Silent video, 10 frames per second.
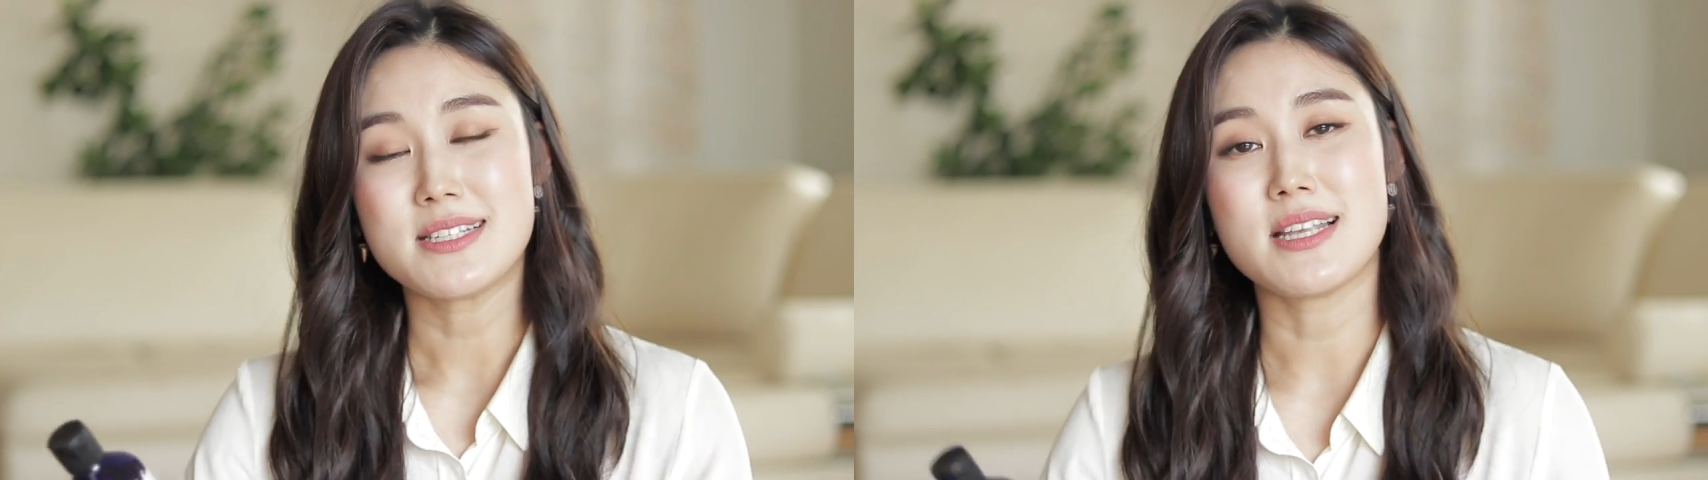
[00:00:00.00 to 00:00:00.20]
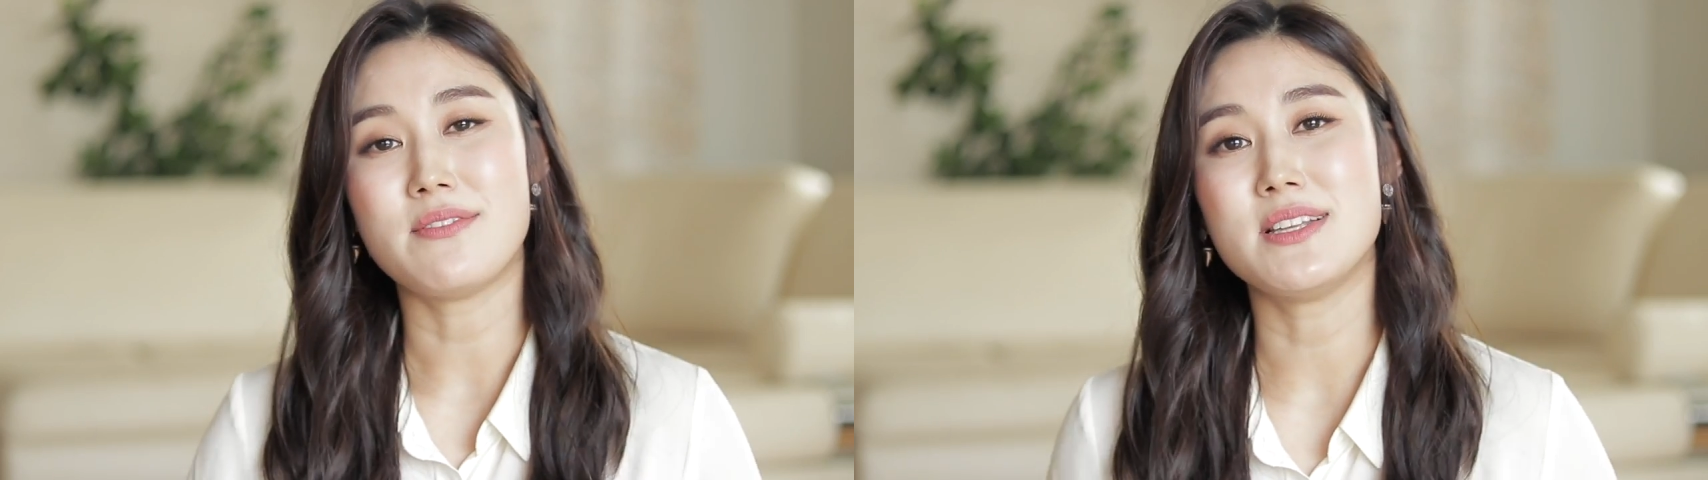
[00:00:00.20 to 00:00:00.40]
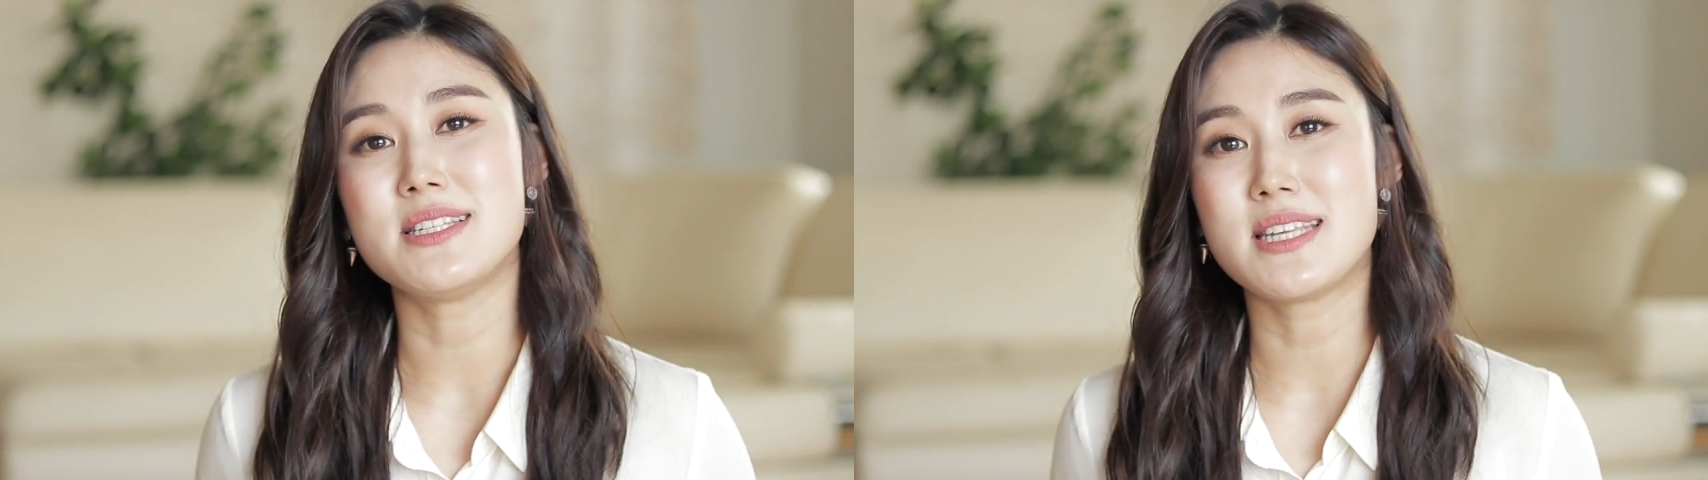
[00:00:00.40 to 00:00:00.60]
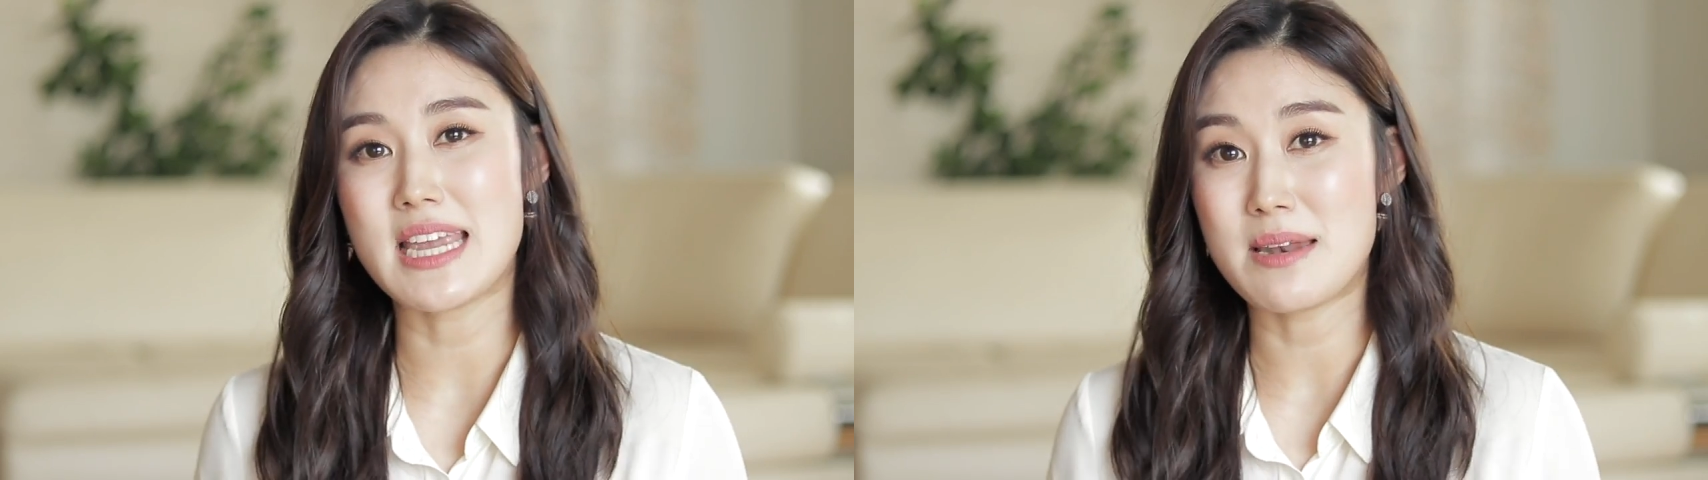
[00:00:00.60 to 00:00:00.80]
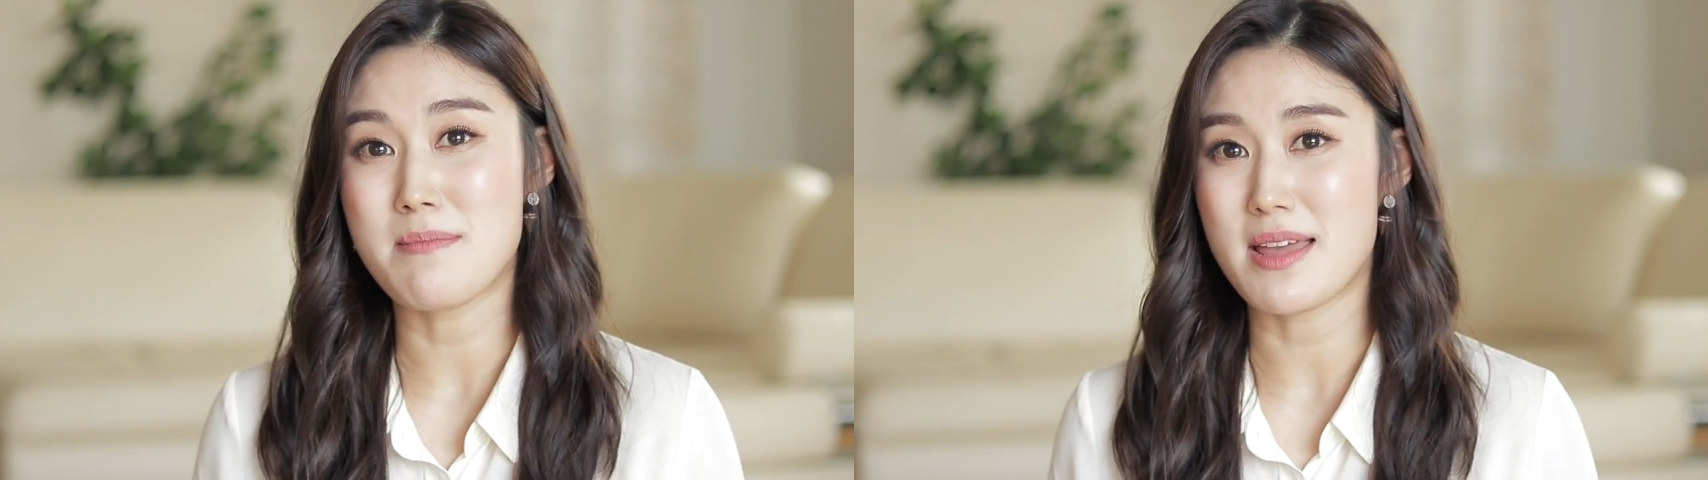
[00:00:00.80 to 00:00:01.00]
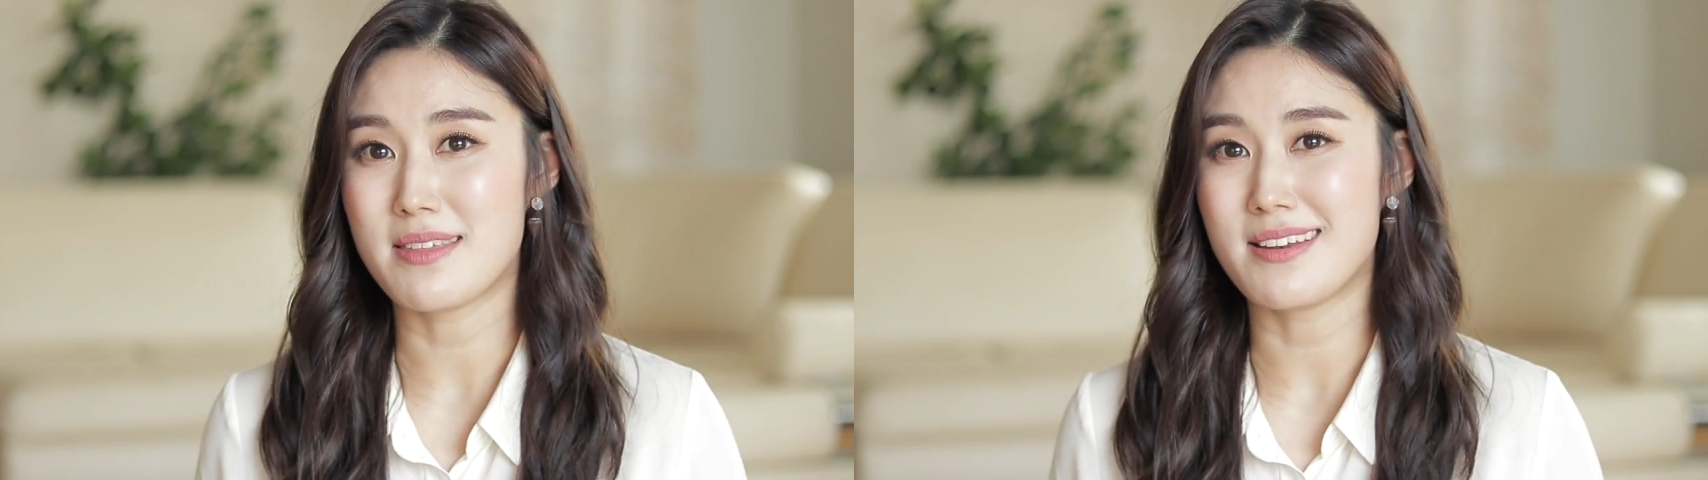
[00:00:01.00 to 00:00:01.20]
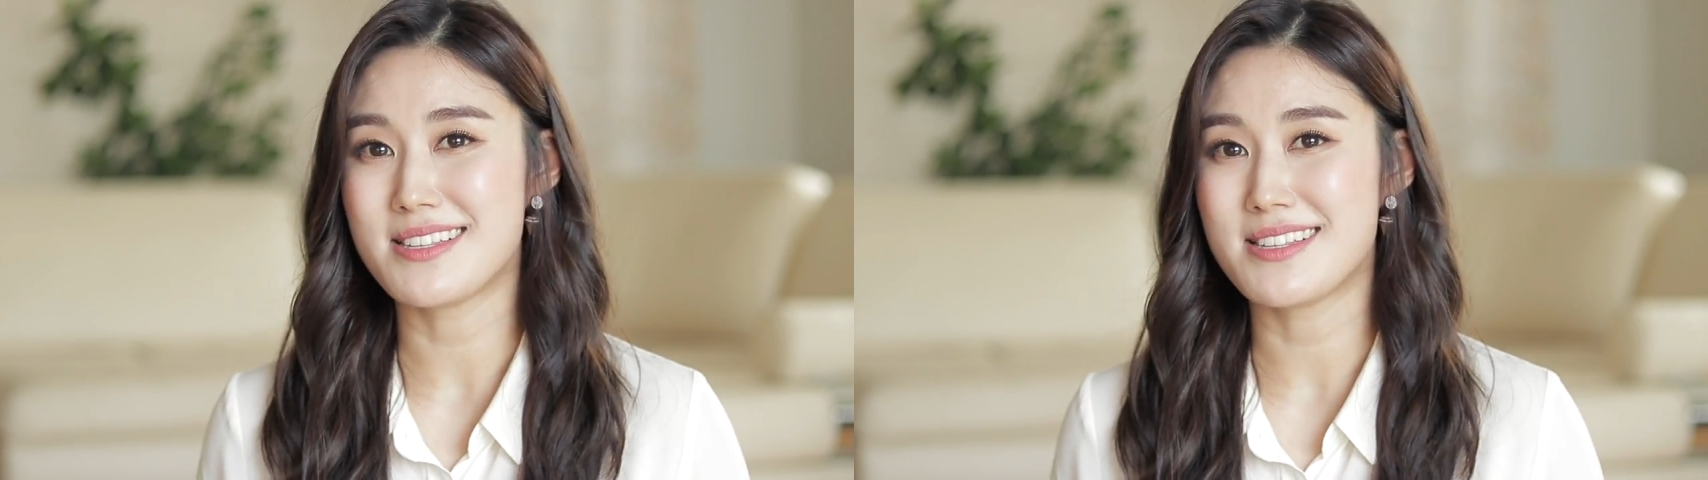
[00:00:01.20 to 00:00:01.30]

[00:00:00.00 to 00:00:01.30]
7 skin method.